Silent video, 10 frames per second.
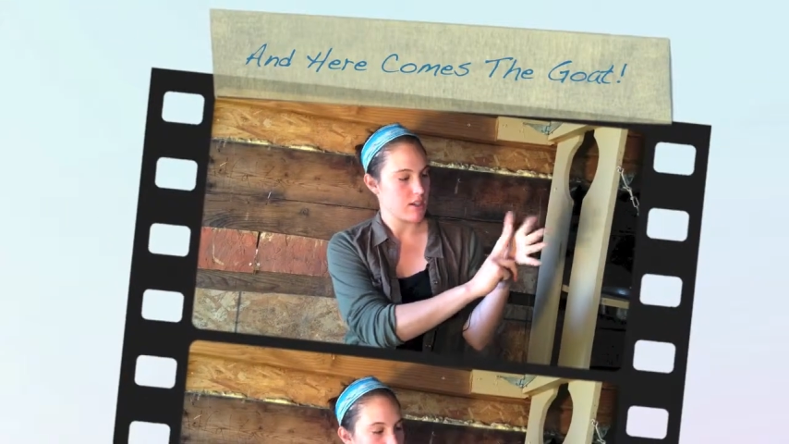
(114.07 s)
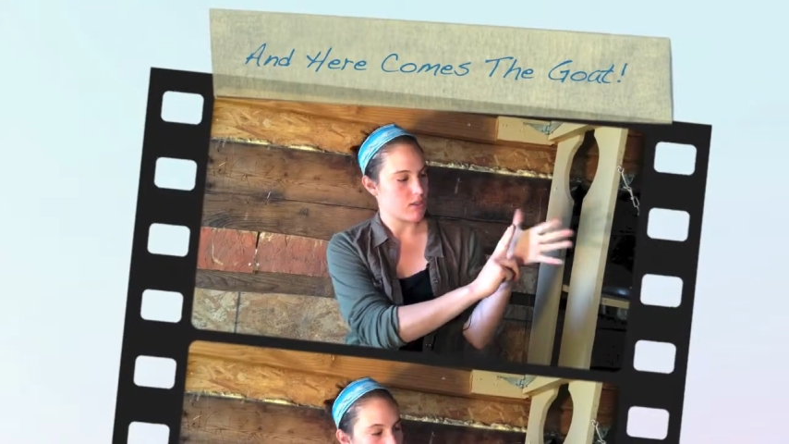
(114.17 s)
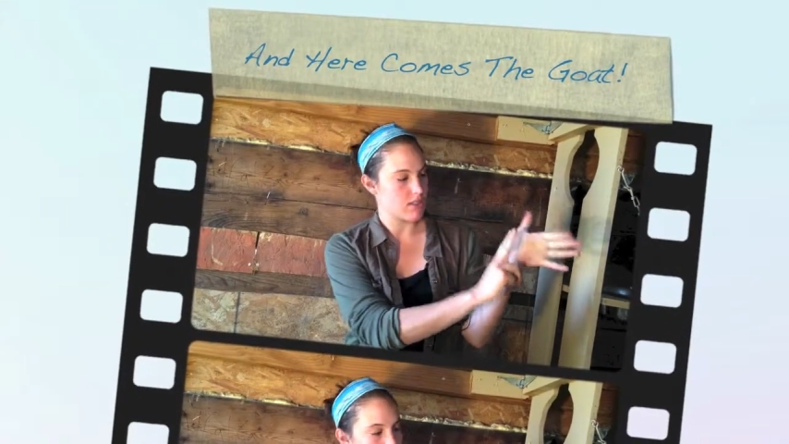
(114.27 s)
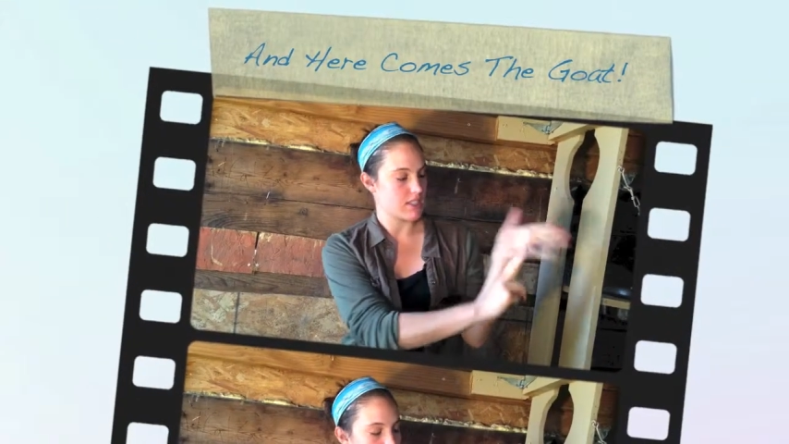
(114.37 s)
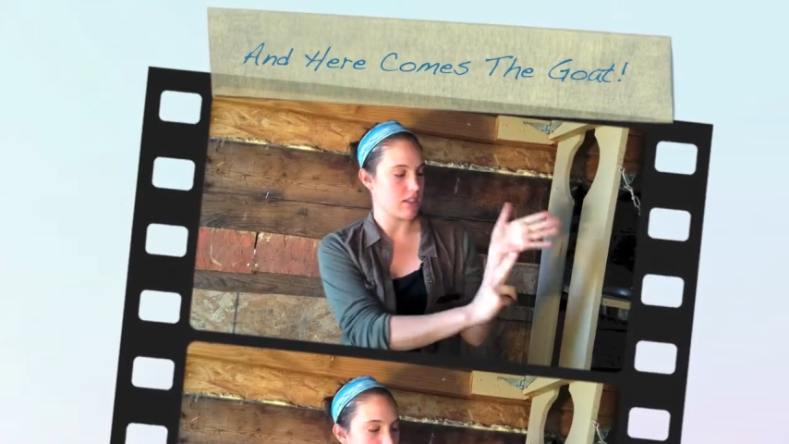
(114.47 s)

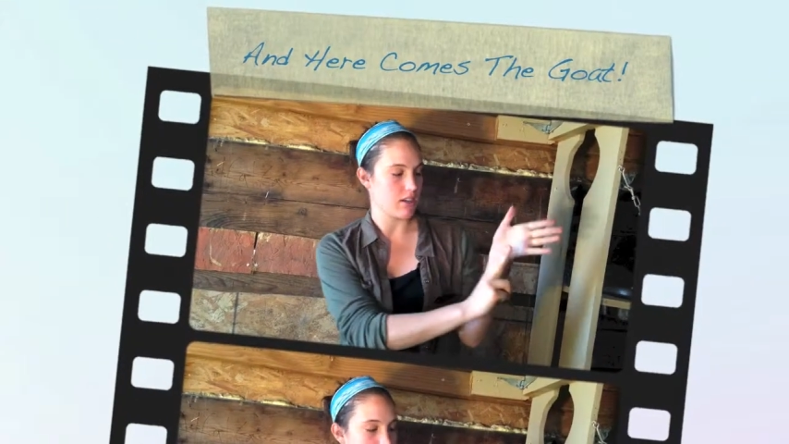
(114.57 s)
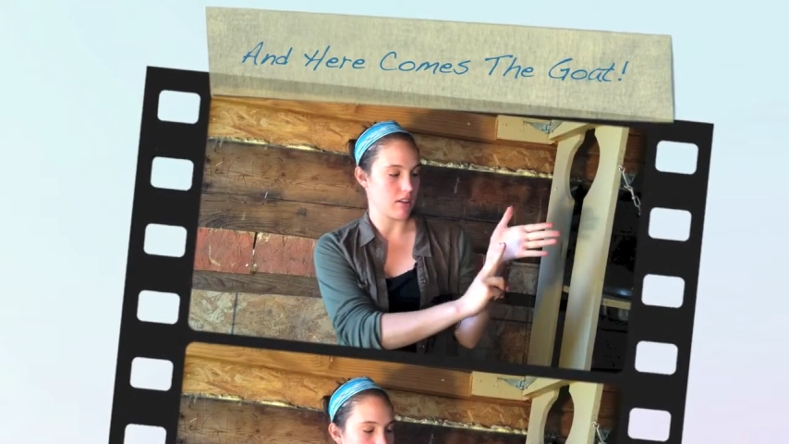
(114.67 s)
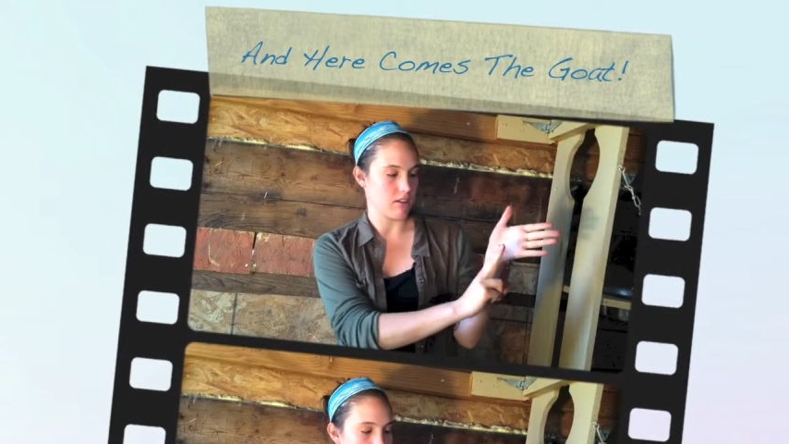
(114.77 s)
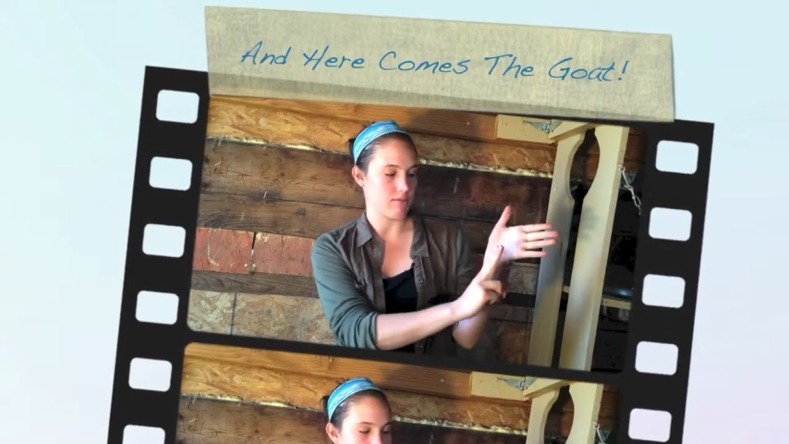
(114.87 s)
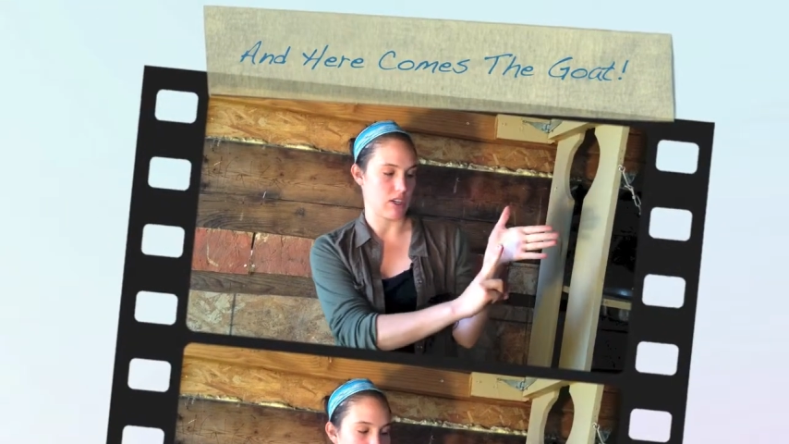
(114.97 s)
using your
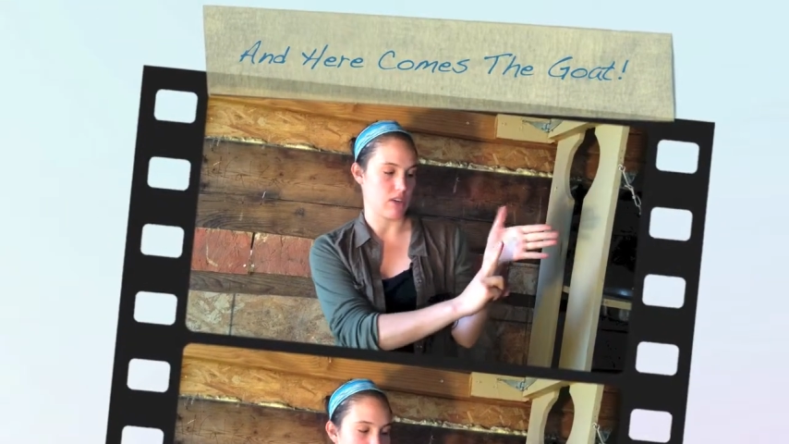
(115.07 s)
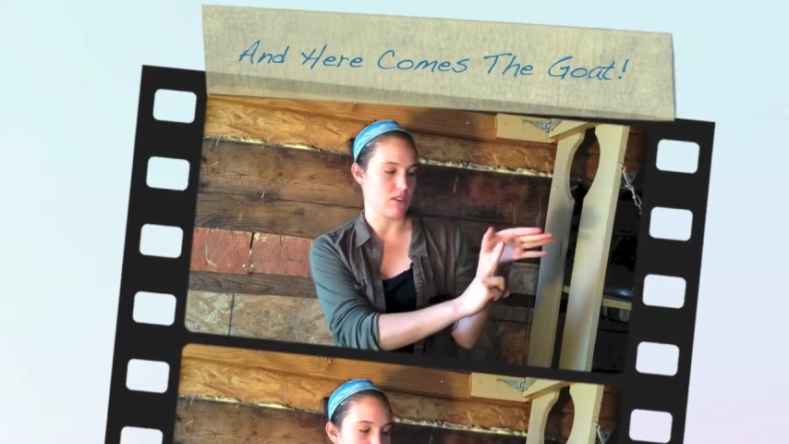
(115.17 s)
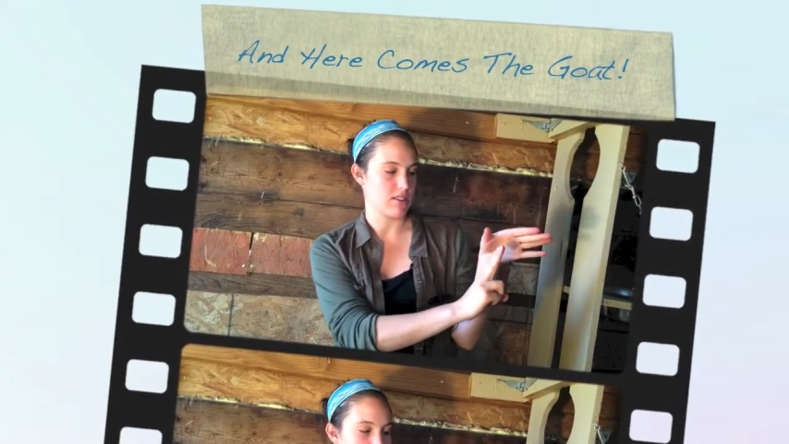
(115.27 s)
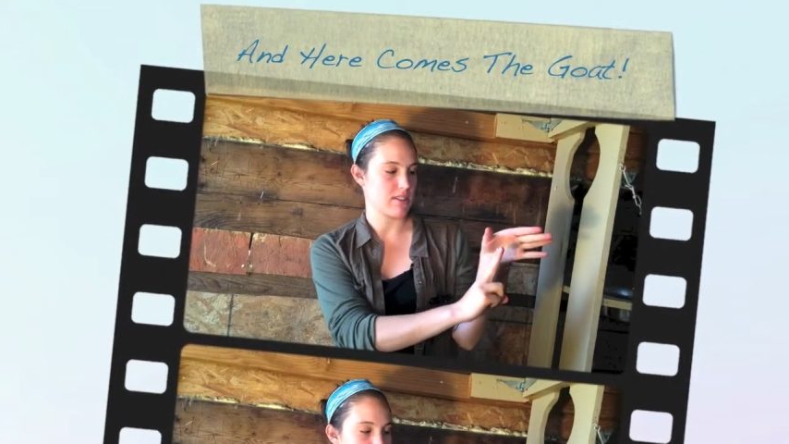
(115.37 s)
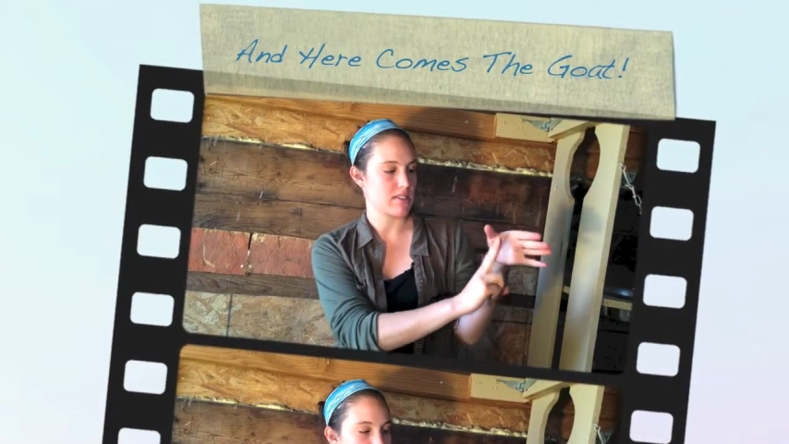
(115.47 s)
other fingers.